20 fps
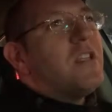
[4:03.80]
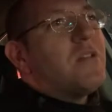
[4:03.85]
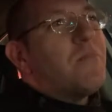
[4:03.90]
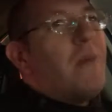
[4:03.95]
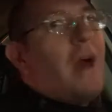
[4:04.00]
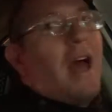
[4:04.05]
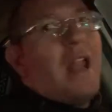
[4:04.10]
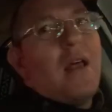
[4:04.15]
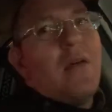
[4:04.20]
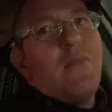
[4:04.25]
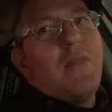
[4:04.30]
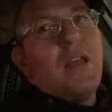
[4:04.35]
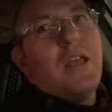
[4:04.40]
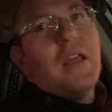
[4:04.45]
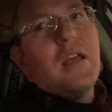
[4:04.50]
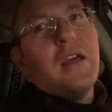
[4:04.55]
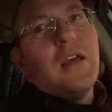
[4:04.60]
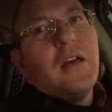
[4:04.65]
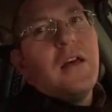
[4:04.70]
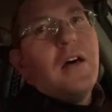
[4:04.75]
mad at me.
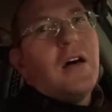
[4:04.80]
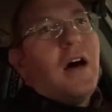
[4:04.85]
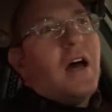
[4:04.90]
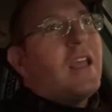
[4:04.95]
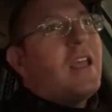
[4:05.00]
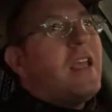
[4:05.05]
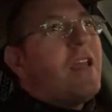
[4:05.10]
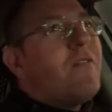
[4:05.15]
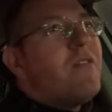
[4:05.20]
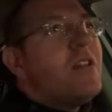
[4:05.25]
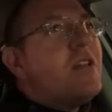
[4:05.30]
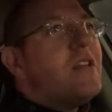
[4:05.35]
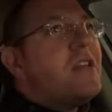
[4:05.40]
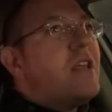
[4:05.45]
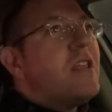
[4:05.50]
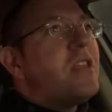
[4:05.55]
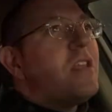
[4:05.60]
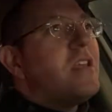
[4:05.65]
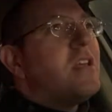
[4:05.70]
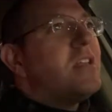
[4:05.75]
Like,
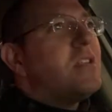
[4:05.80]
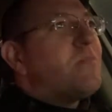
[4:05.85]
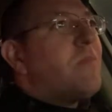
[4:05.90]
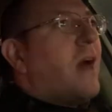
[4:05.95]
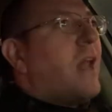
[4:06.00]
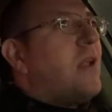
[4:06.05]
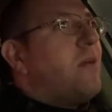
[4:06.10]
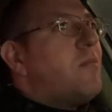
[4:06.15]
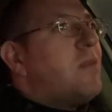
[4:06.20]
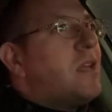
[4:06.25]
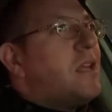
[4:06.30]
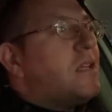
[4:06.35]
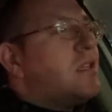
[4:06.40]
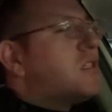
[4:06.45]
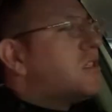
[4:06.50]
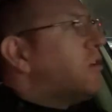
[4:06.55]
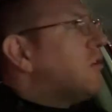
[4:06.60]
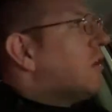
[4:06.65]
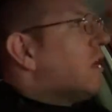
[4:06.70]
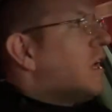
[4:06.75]
even Nithya is mad at
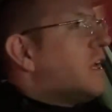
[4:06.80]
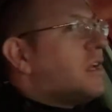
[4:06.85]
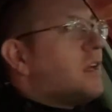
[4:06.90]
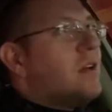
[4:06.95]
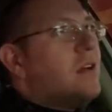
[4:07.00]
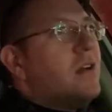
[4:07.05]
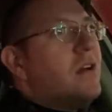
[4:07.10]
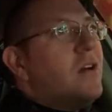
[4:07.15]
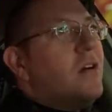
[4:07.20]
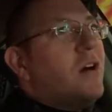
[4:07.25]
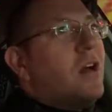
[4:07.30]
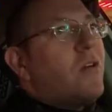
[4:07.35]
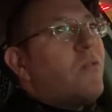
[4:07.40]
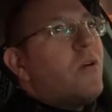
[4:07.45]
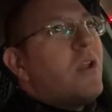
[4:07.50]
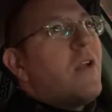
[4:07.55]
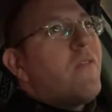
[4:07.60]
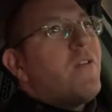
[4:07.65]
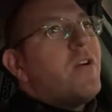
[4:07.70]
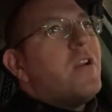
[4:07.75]
me. So like
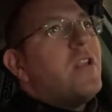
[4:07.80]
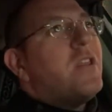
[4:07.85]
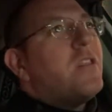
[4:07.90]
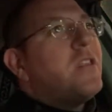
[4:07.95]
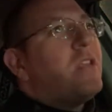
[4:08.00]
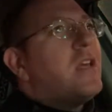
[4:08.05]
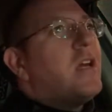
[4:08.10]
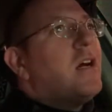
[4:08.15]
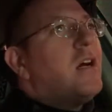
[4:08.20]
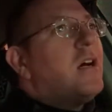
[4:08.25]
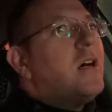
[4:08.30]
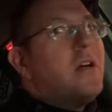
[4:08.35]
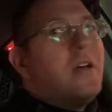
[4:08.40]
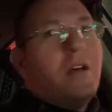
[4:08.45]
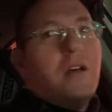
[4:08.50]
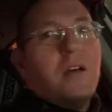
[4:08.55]
whatever, Nithya.